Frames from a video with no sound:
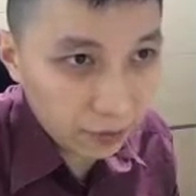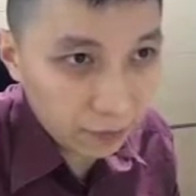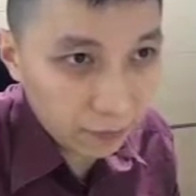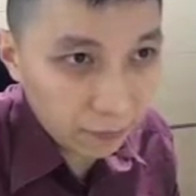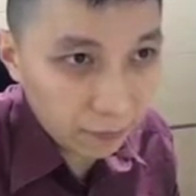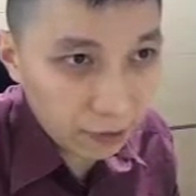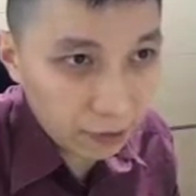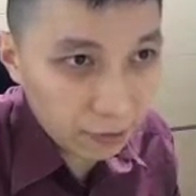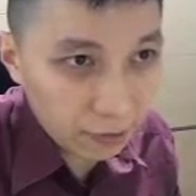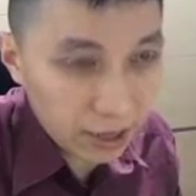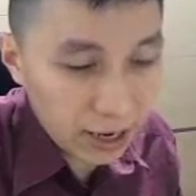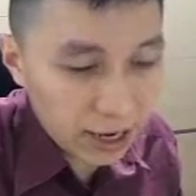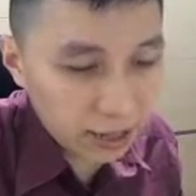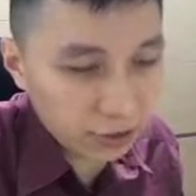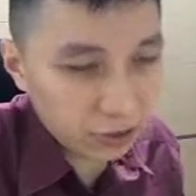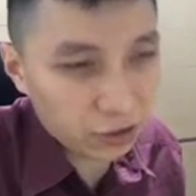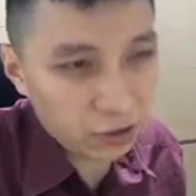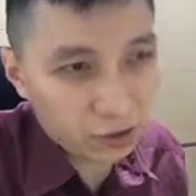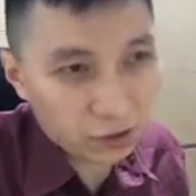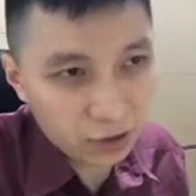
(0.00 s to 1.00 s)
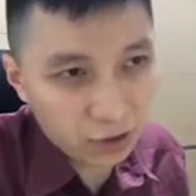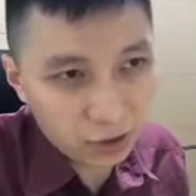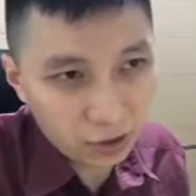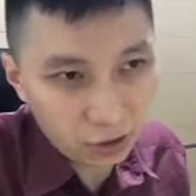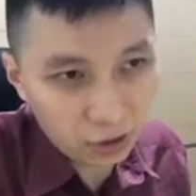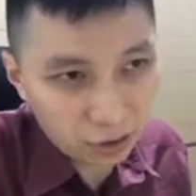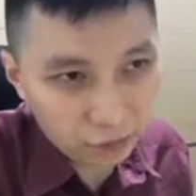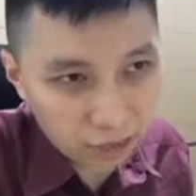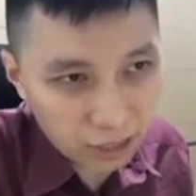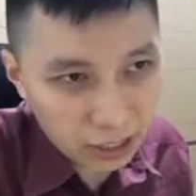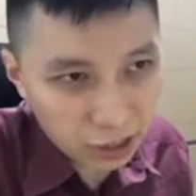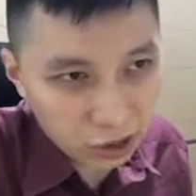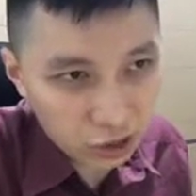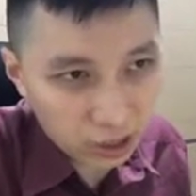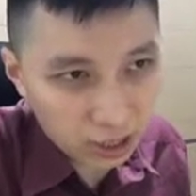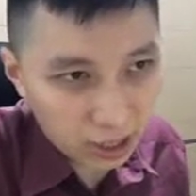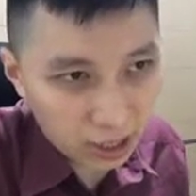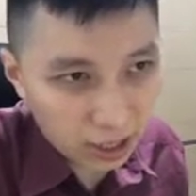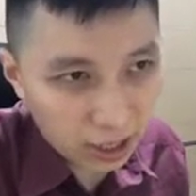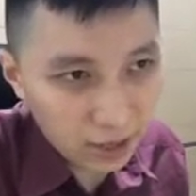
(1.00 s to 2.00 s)
very edge of each
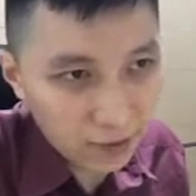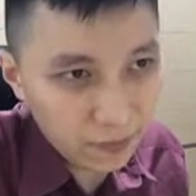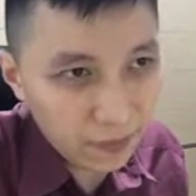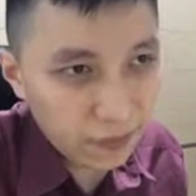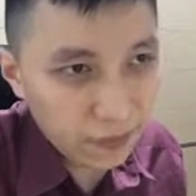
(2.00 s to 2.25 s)
side,